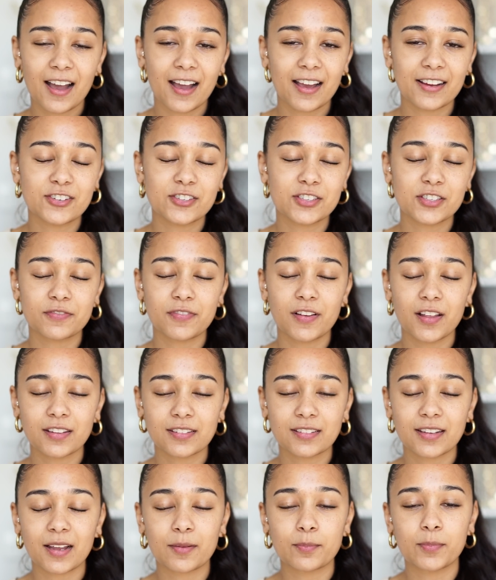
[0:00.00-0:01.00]
I just
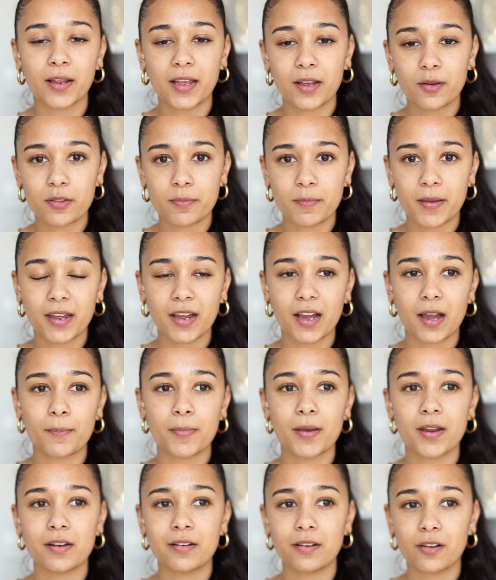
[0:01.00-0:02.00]
felt like playing with makeup,
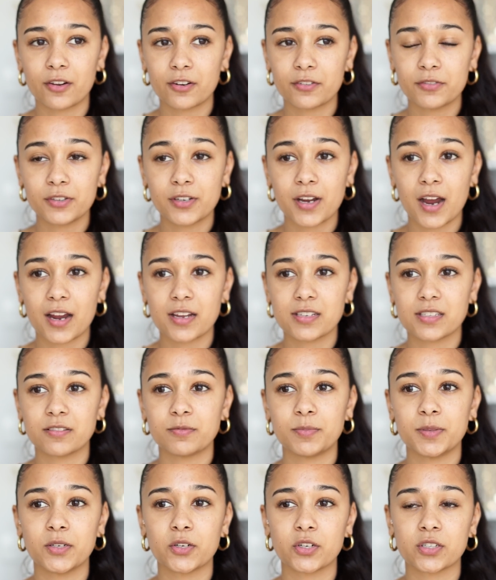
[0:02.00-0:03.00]
and a lot of you guys have
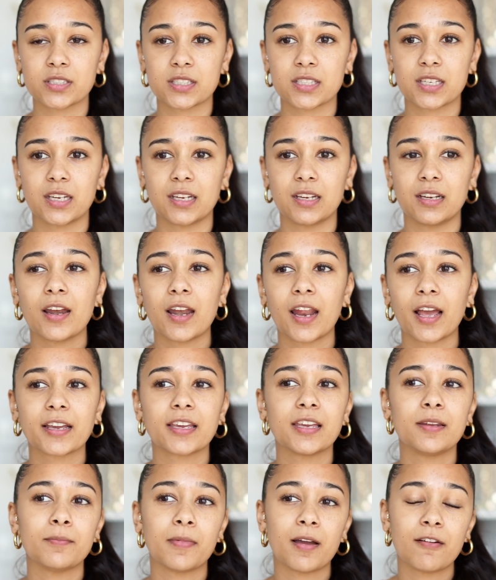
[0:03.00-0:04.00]
been asking, like
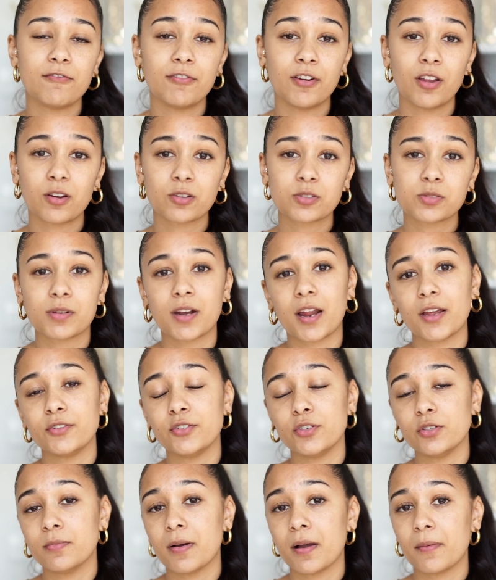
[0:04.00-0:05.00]
in my vlogs when I
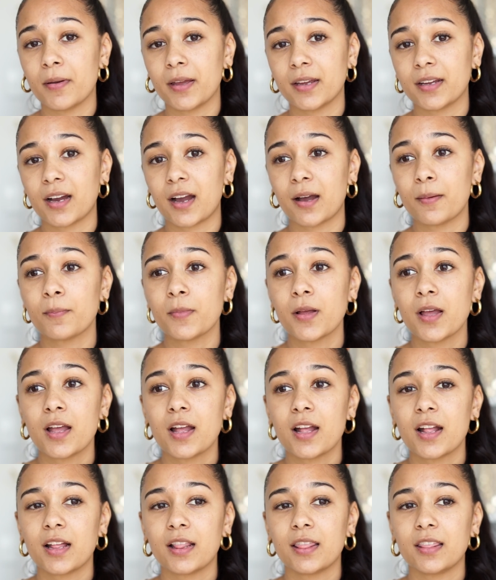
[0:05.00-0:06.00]
do my makeup,
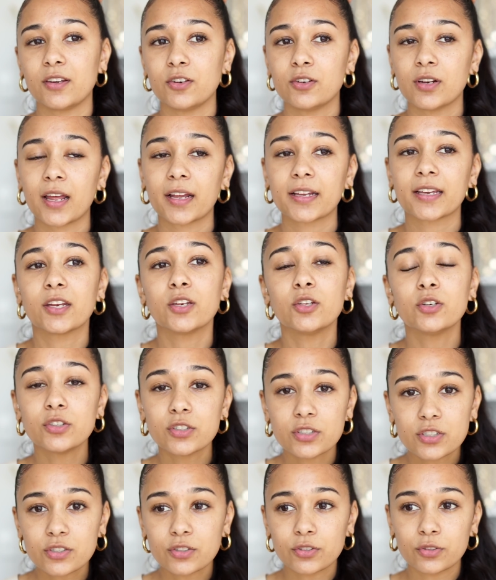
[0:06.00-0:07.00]
then you're like, can you
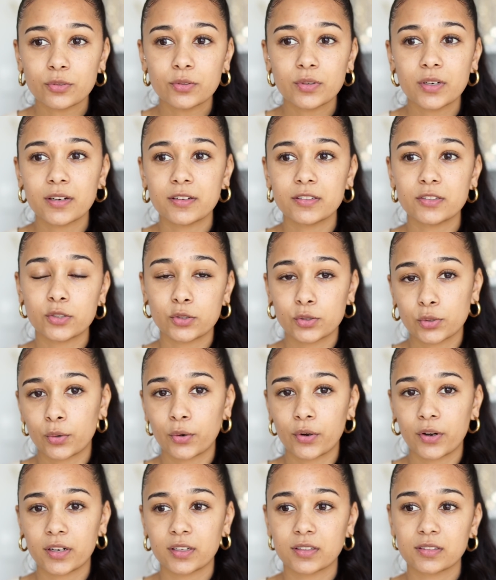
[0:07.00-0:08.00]
just do a
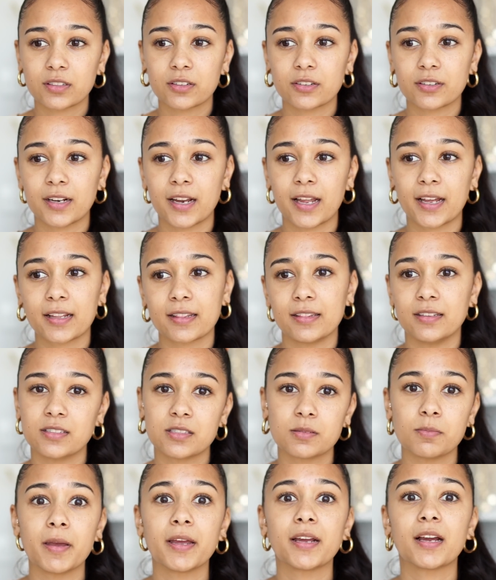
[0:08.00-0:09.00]
tutorial on like
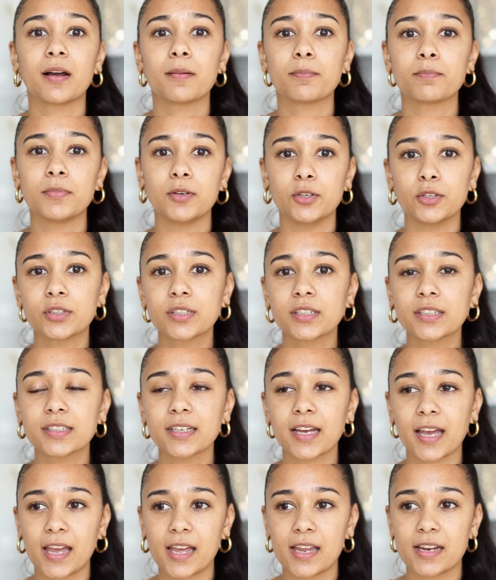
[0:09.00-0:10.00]
this makeup look?
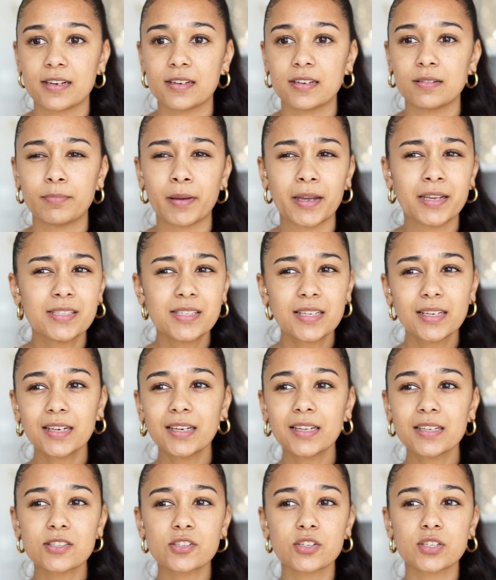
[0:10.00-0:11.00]
And basically
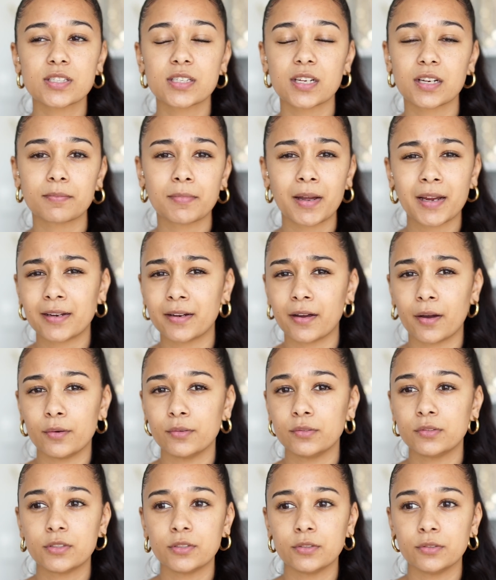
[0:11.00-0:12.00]
it's just like my
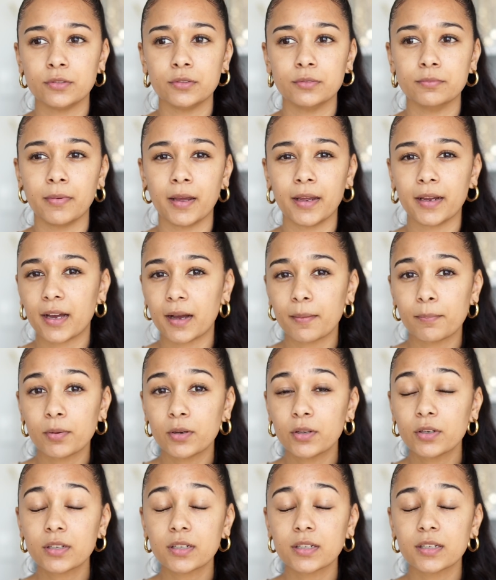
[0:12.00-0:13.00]
go-to makeup
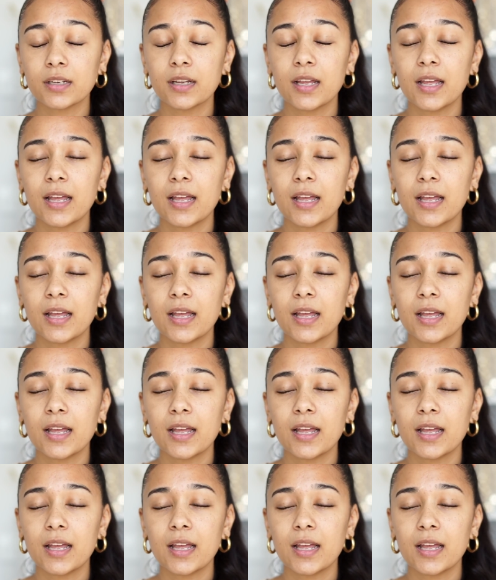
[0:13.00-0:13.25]
look.